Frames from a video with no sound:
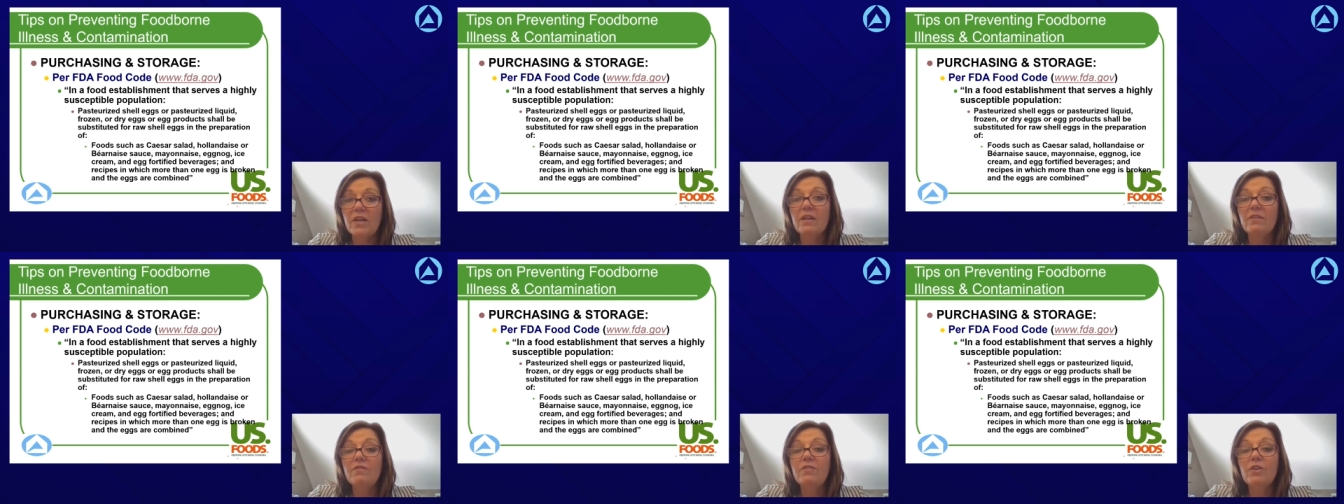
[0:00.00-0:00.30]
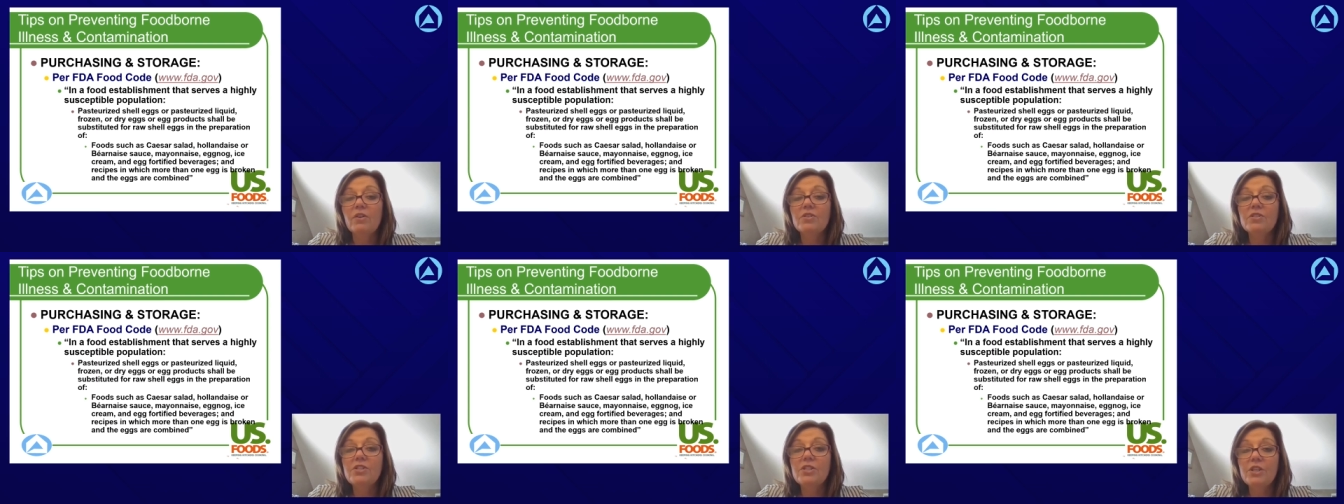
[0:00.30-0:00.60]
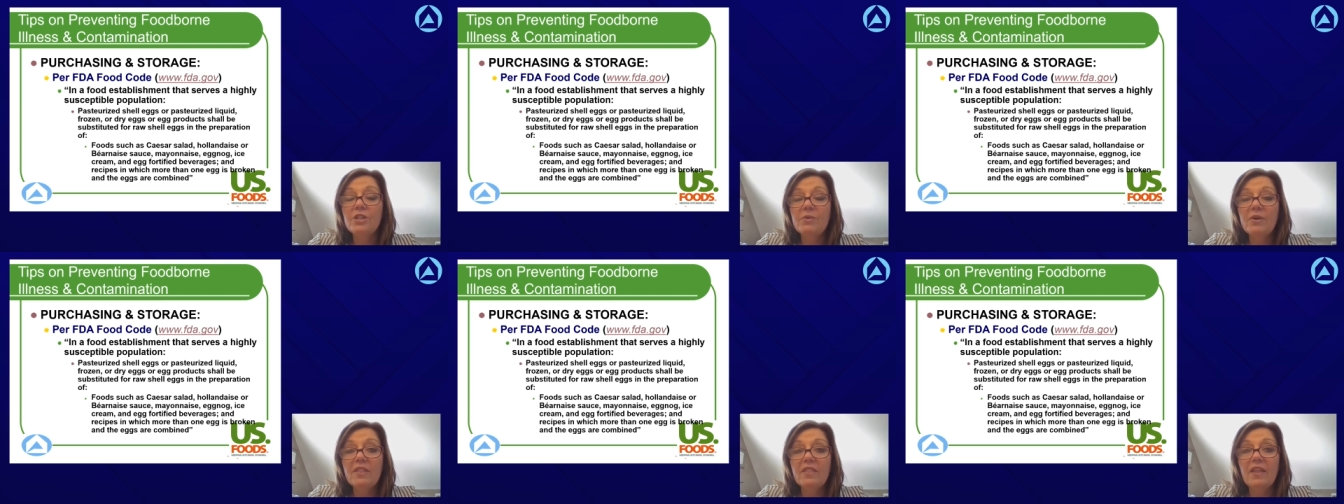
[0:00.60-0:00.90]
If you're
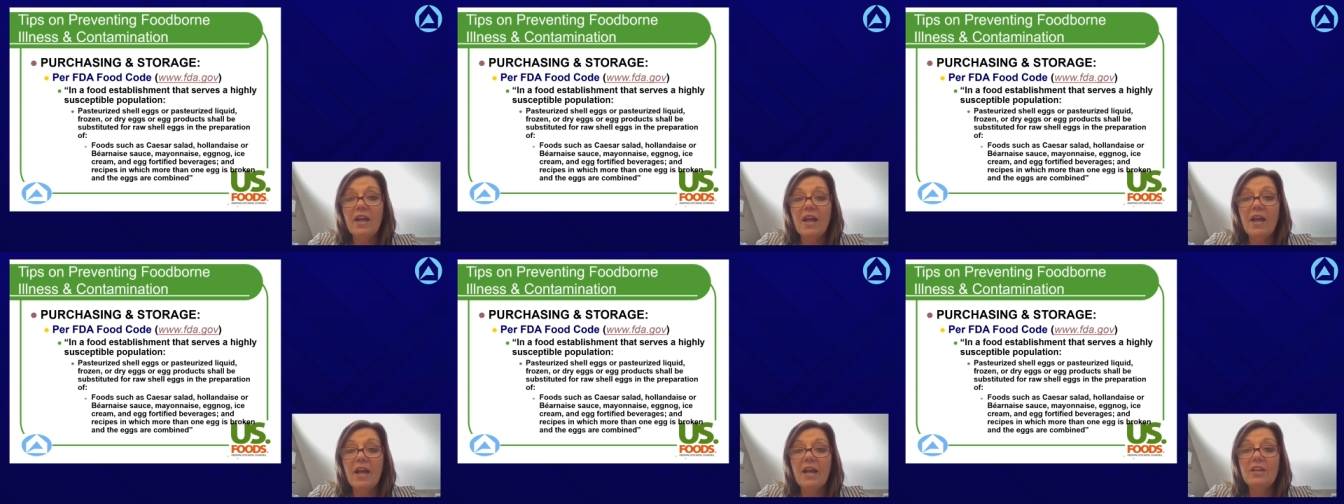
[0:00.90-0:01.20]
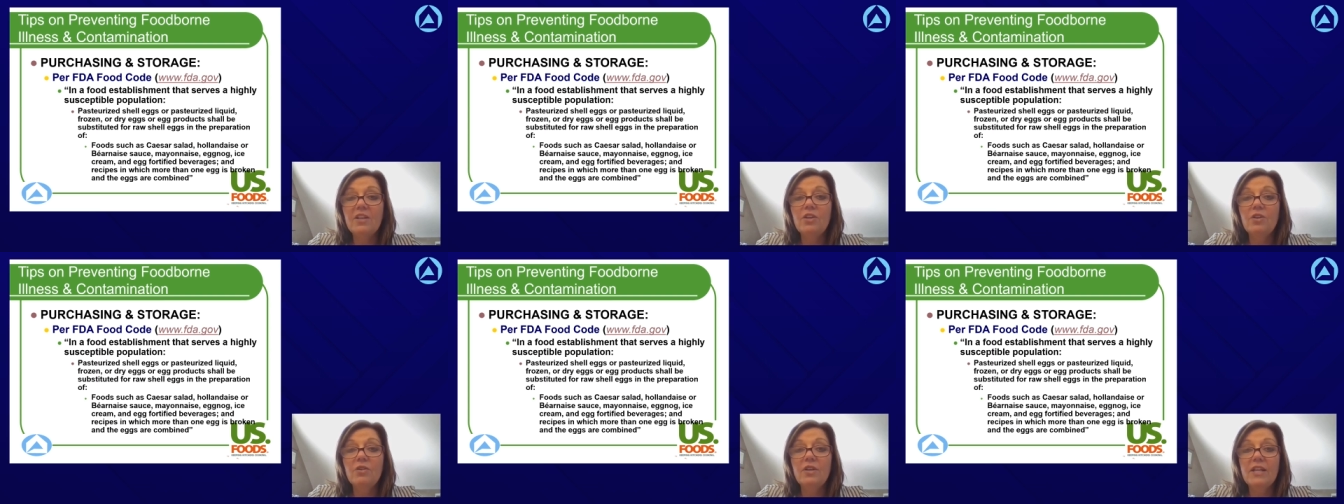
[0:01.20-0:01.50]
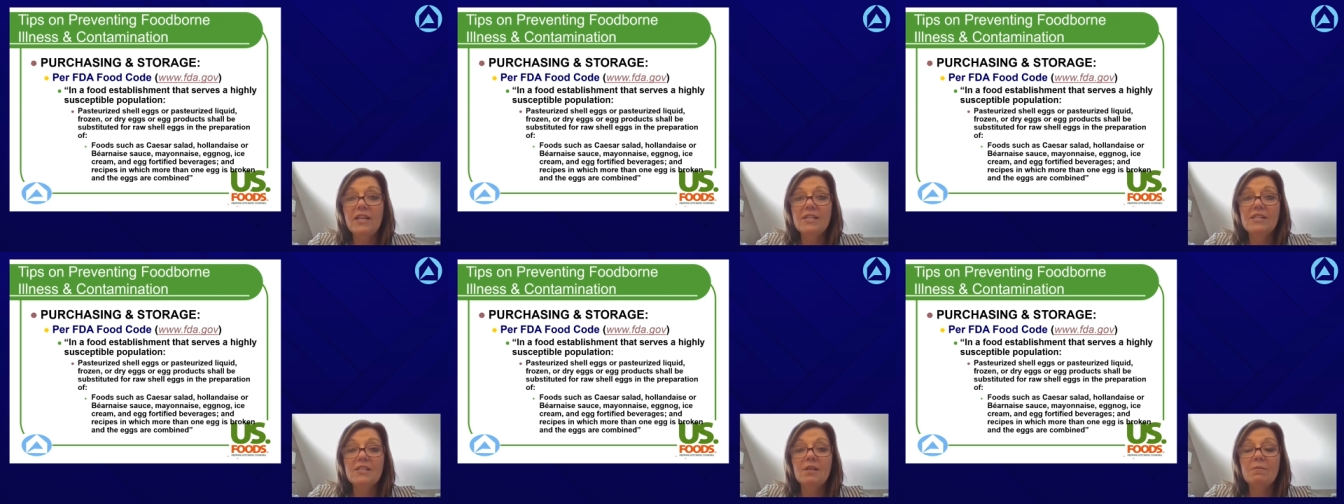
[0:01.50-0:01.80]
doing that, you
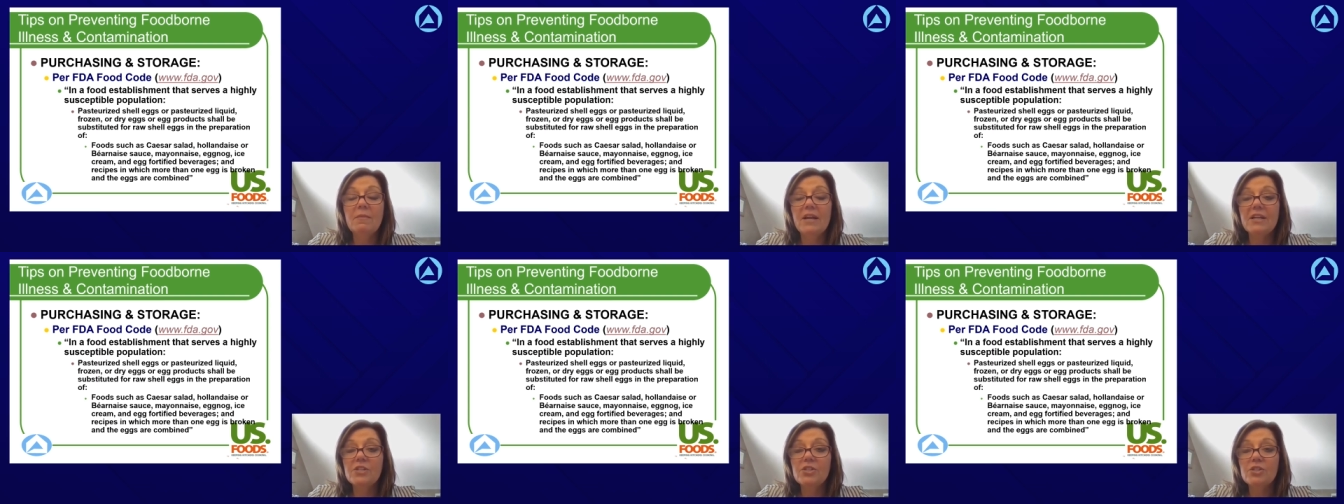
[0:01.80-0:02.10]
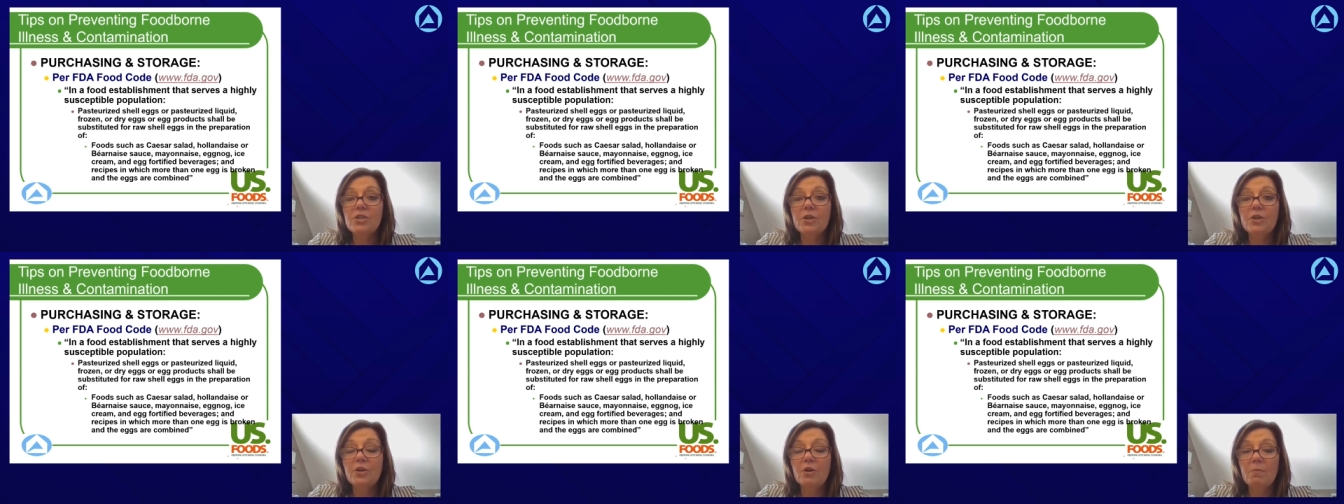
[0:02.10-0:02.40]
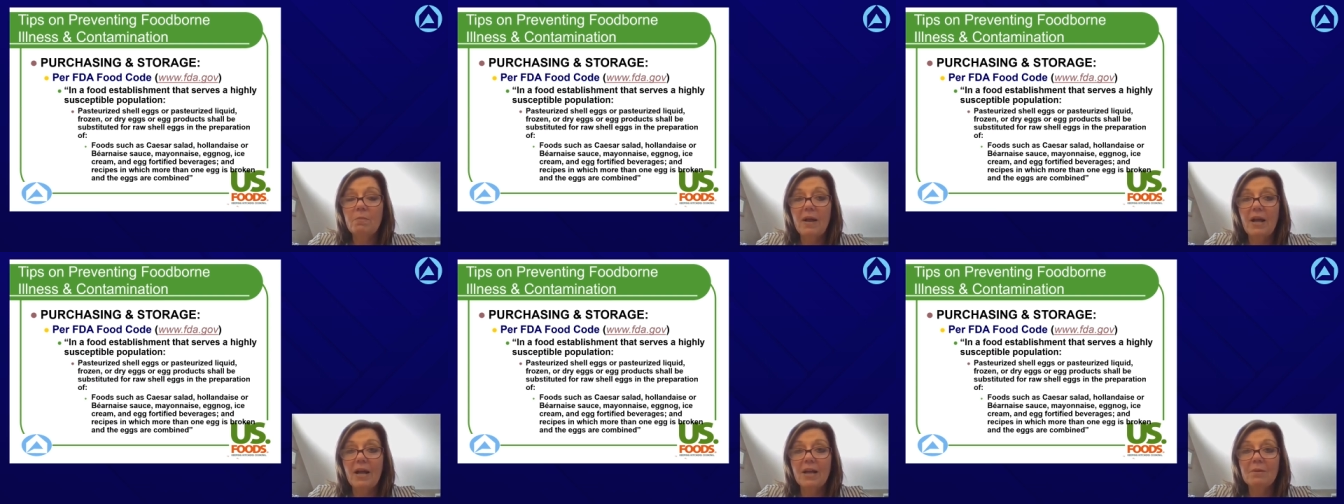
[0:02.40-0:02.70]
need to make sure
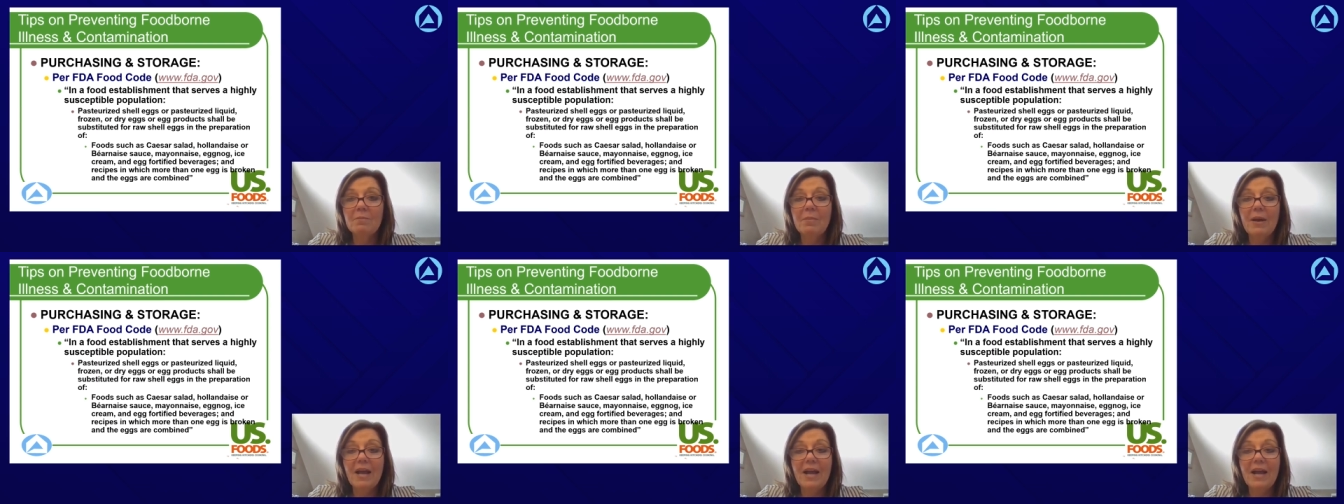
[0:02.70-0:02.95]
you're buying